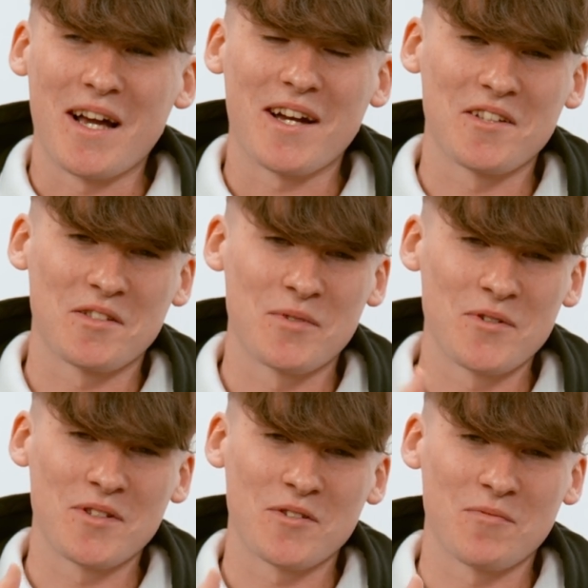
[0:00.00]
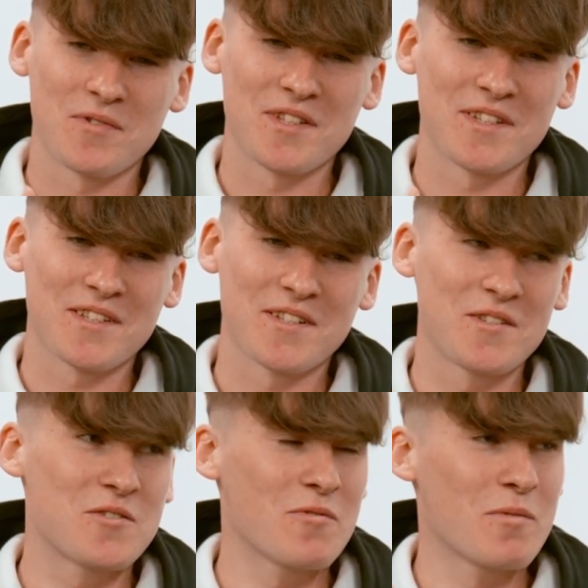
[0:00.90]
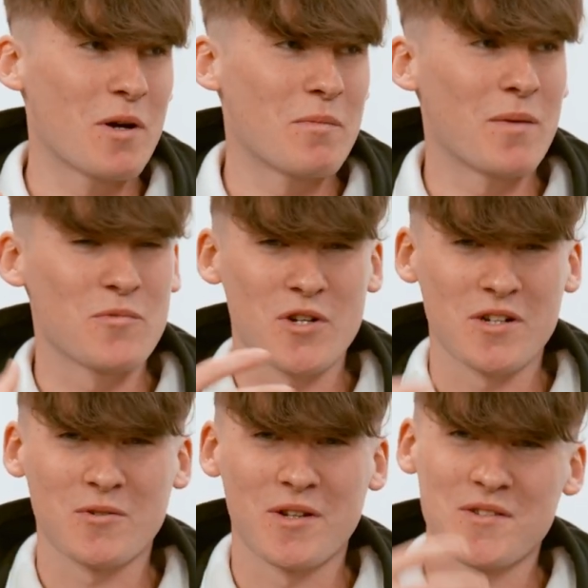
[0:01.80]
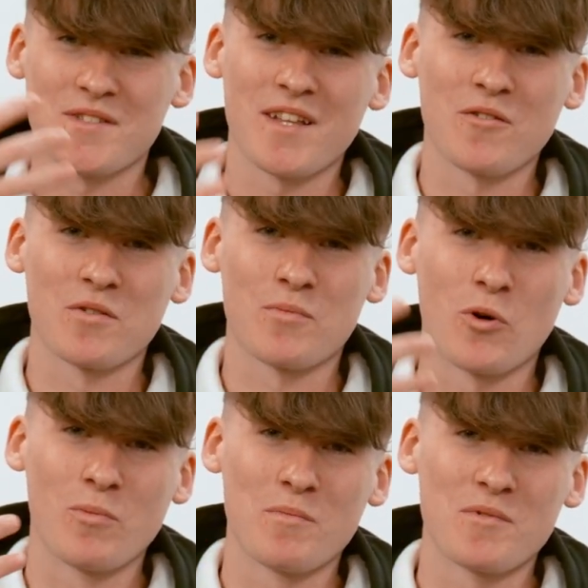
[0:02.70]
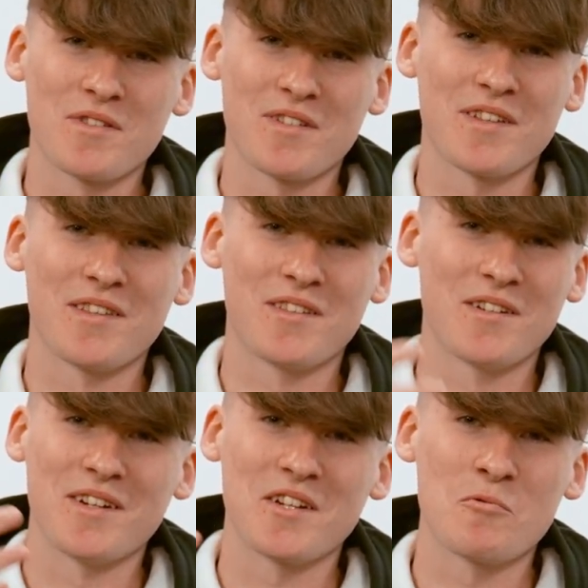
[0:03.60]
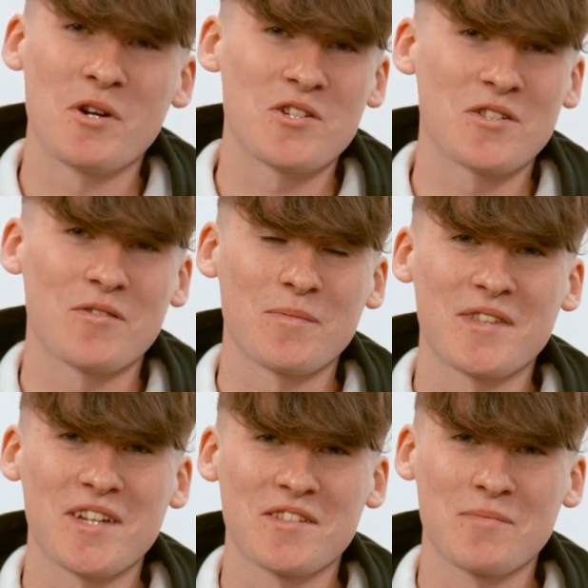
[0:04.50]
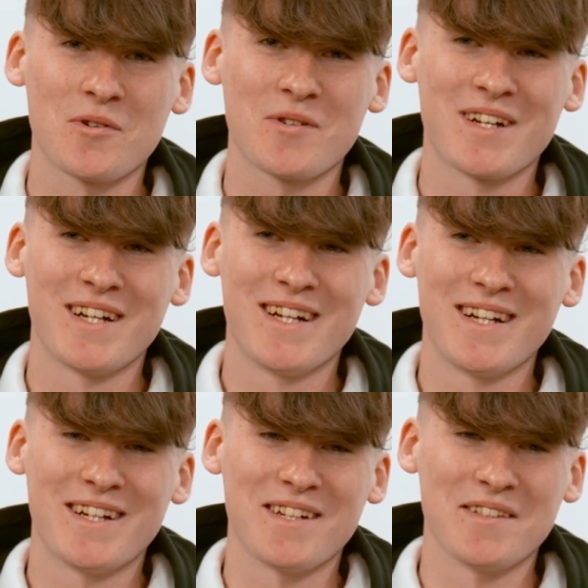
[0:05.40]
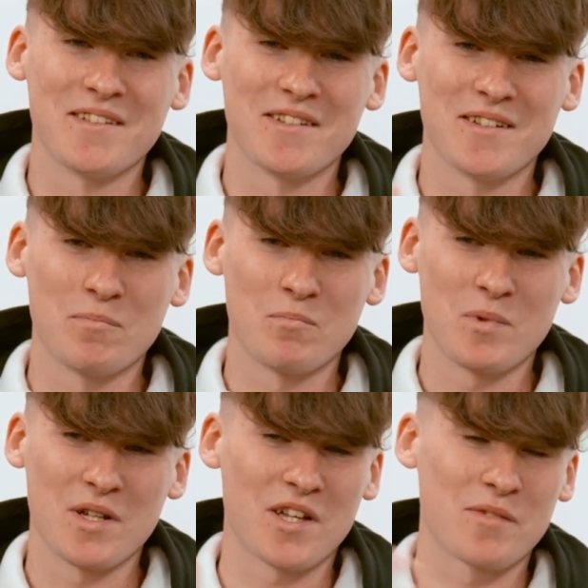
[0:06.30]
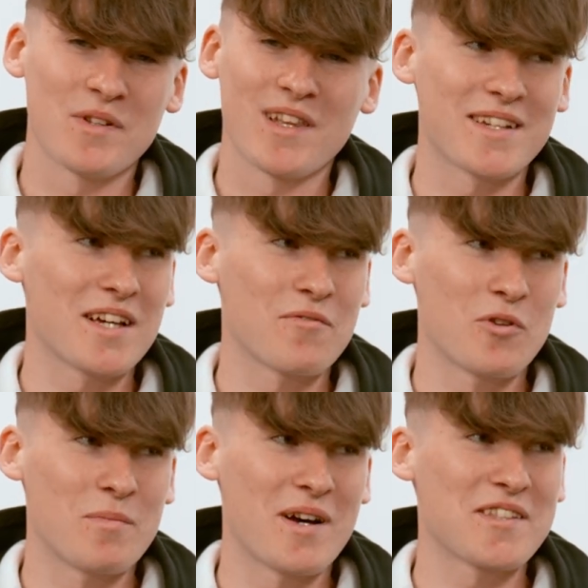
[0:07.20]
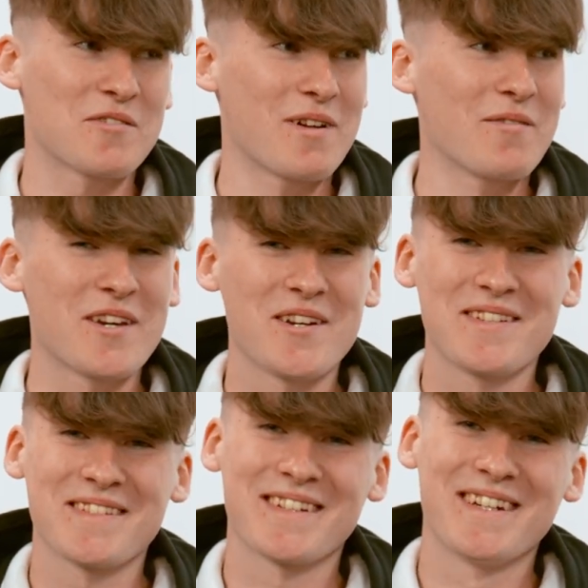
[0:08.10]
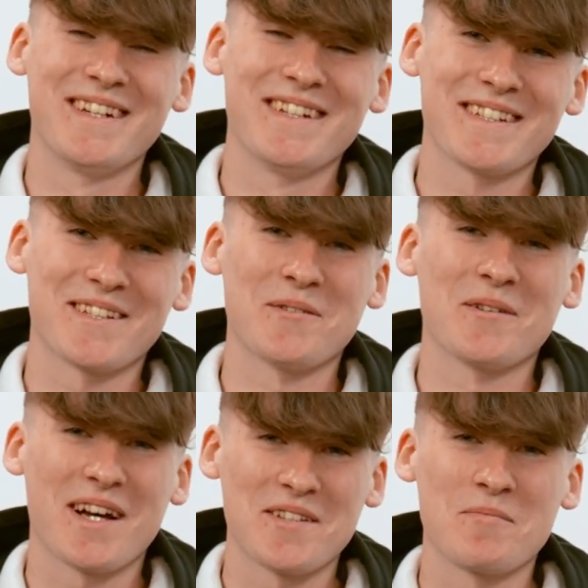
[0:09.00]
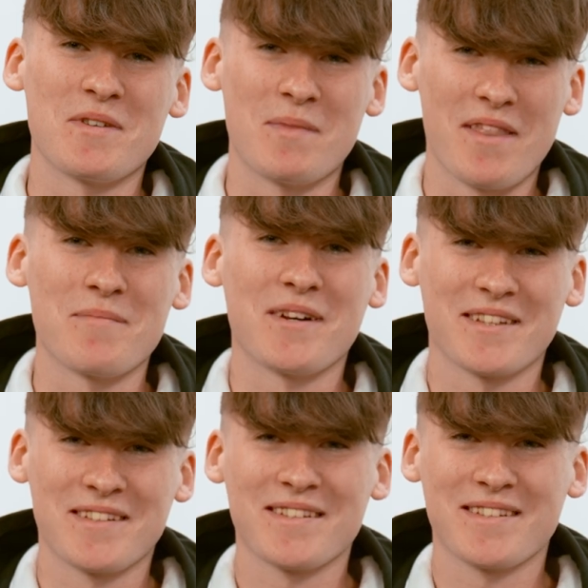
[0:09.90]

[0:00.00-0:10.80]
had experience of sitting in the kitchen with my mom trying to understand those problems and equations from the textbook, and it has been like that for the past 12 years, so it has to be mathematics.